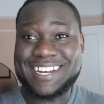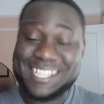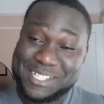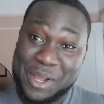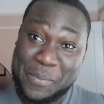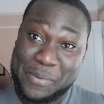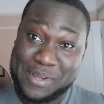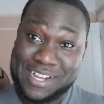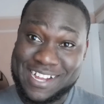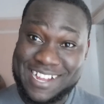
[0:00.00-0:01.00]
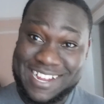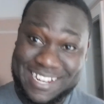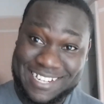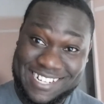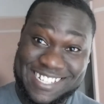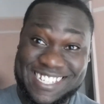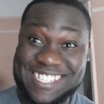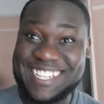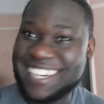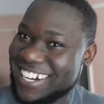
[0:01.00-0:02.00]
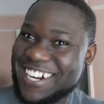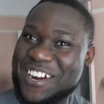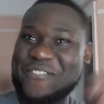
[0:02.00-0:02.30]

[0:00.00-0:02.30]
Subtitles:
desktop and it is here.